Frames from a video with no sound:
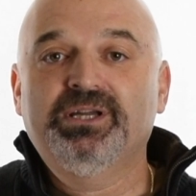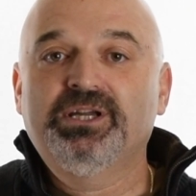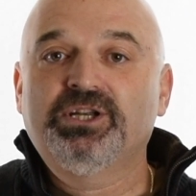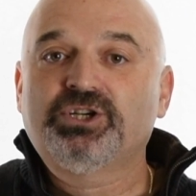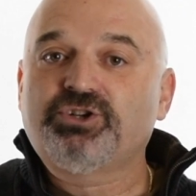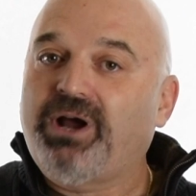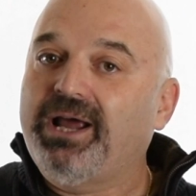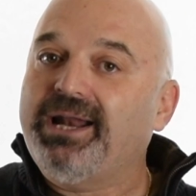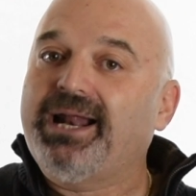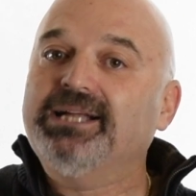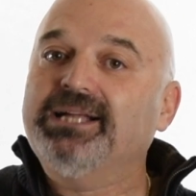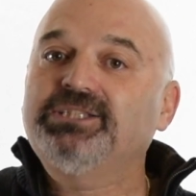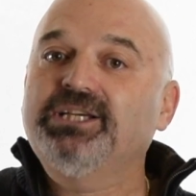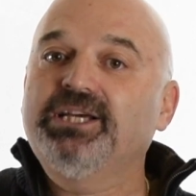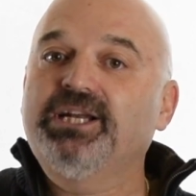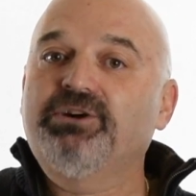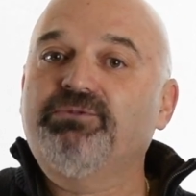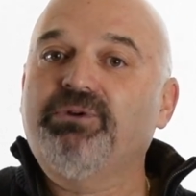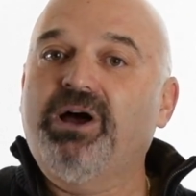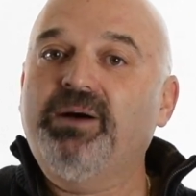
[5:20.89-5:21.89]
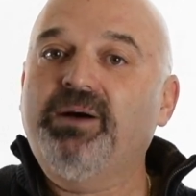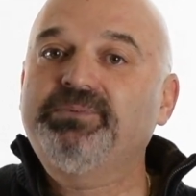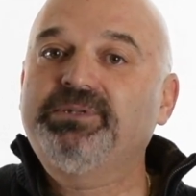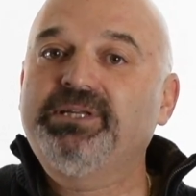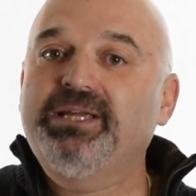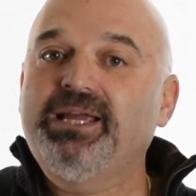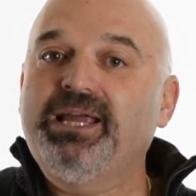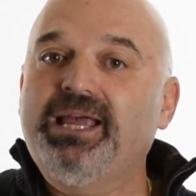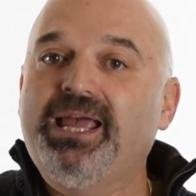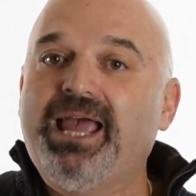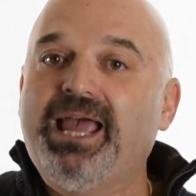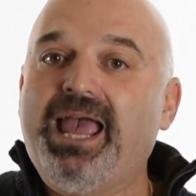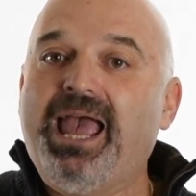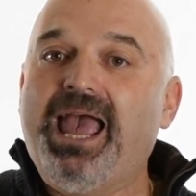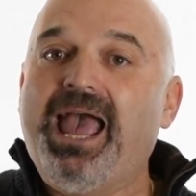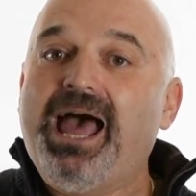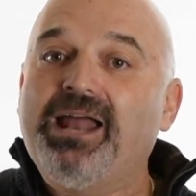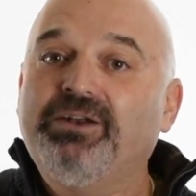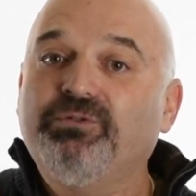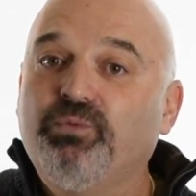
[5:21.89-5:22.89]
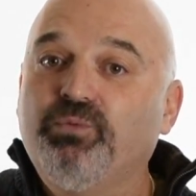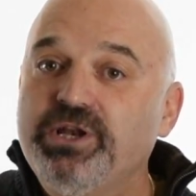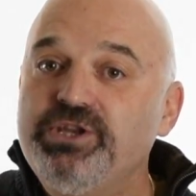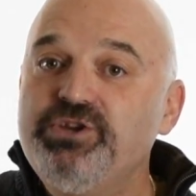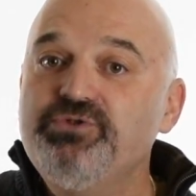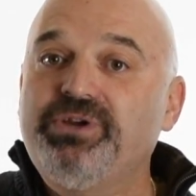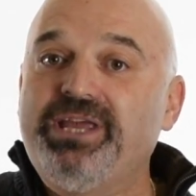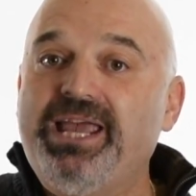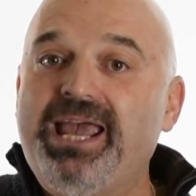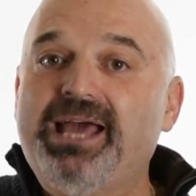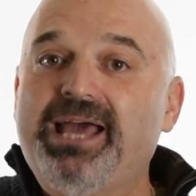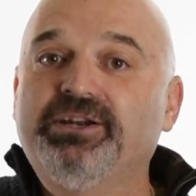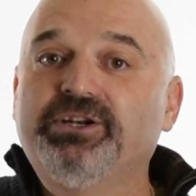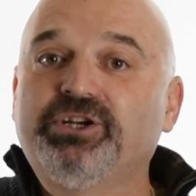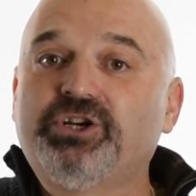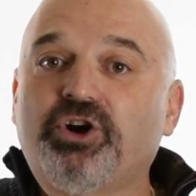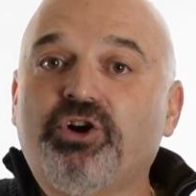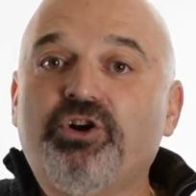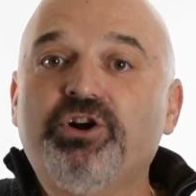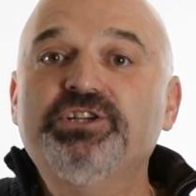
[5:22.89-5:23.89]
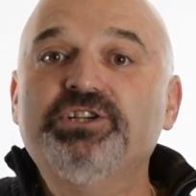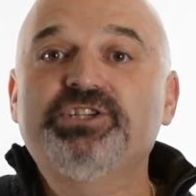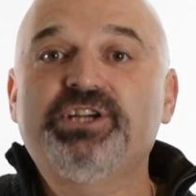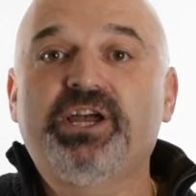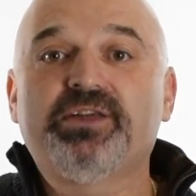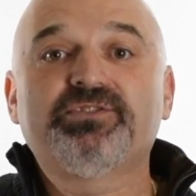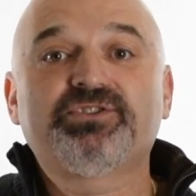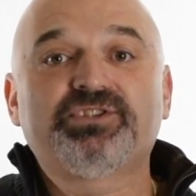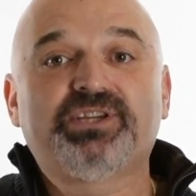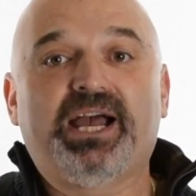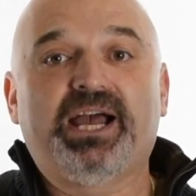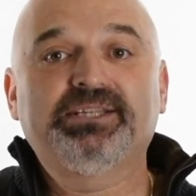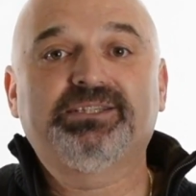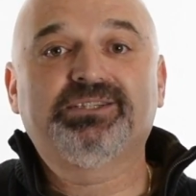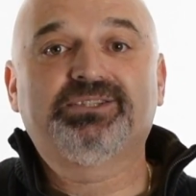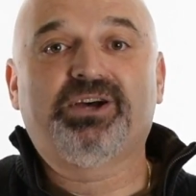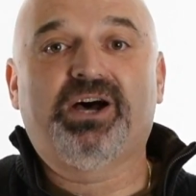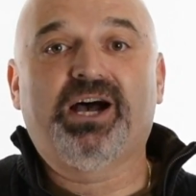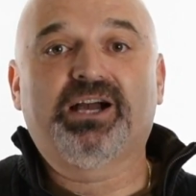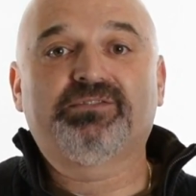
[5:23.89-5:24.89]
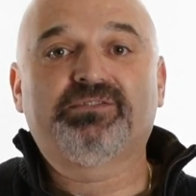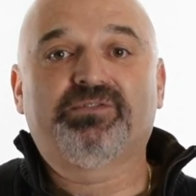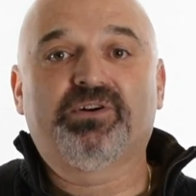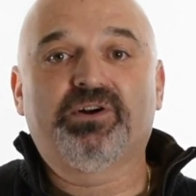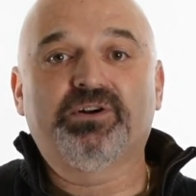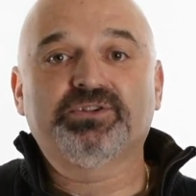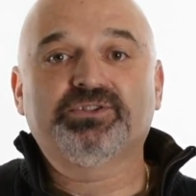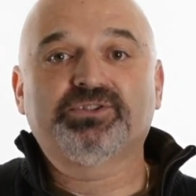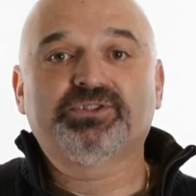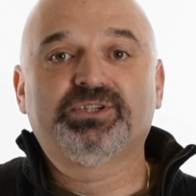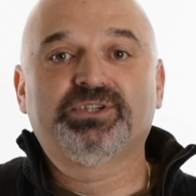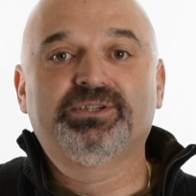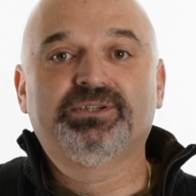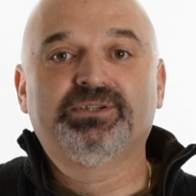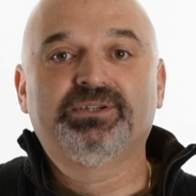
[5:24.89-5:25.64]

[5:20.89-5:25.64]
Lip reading: Try not to interrupt, and when you can, encourage the other side to talk first.